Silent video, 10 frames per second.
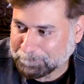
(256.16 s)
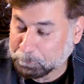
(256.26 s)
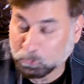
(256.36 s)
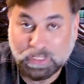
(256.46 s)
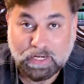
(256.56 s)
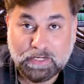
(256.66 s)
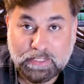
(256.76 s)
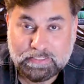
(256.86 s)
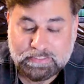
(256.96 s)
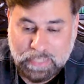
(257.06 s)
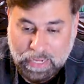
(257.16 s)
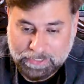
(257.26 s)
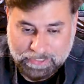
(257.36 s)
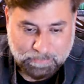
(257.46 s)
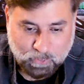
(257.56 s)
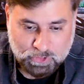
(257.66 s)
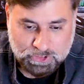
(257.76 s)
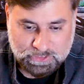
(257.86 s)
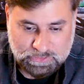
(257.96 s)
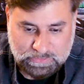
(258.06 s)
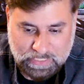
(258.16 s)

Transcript: tonalities and emotions.